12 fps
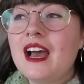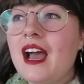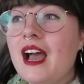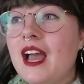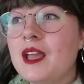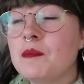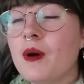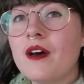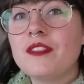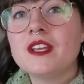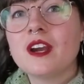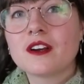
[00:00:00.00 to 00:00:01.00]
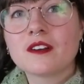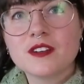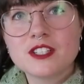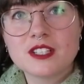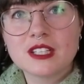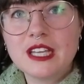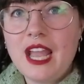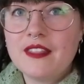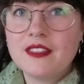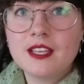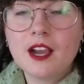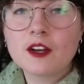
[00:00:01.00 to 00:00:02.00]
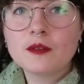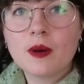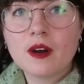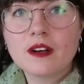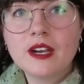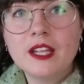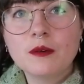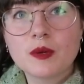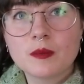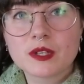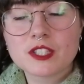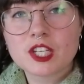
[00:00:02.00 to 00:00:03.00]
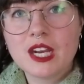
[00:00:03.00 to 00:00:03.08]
I bought the yarn originally at the Yarn Barn in Woodbridge,